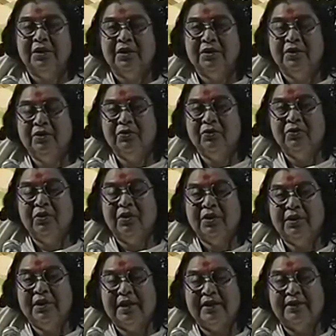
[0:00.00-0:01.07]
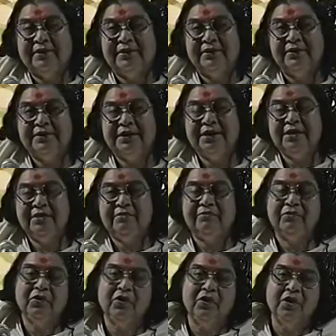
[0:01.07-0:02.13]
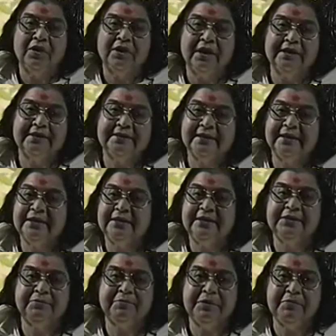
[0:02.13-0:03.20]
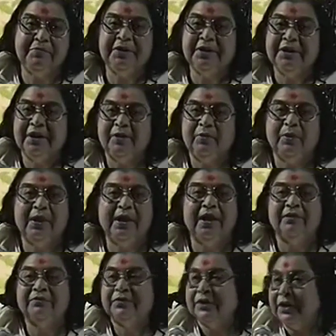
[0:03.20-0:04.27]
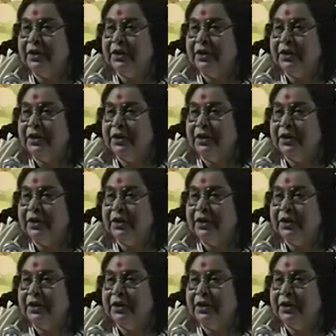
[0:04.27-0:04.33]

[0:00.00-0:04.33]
No, not that. See, God has sent His people here one after